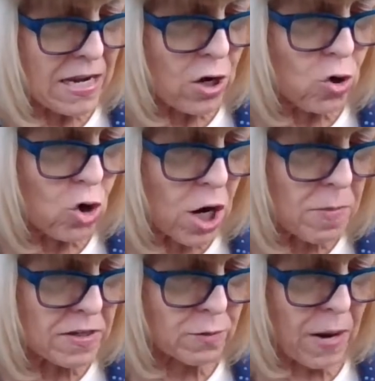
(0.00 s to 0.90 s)

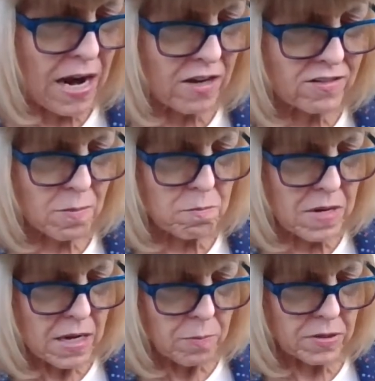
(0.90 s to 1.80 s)
enormous piles of
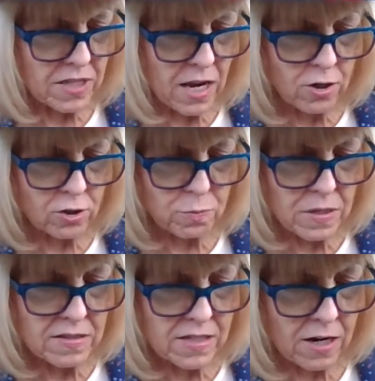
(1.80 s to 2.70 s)
meat, potatoes,
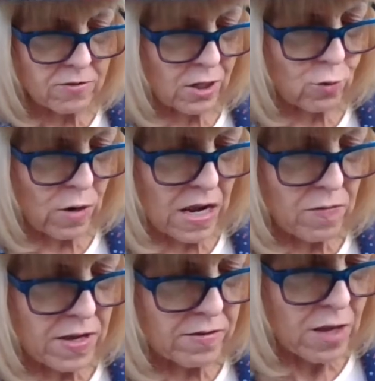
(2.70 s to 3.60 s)
peas, carrots, and
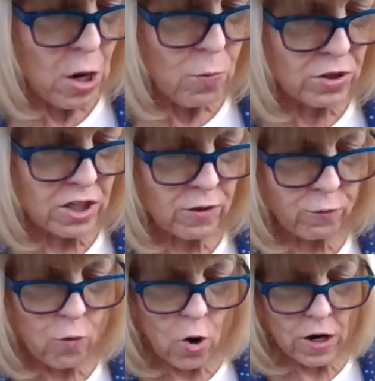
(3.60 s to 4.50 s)
gravies with his
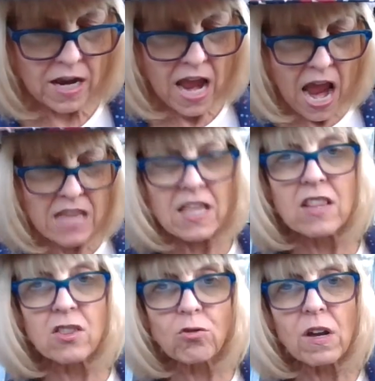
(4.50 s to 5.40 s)
fork, and
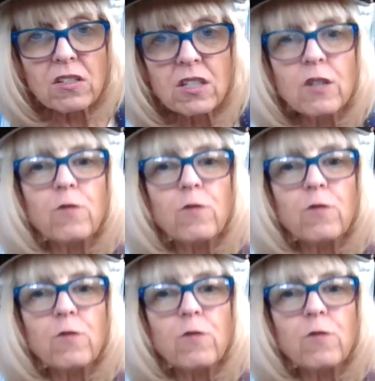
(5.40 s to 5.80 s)
then thrust his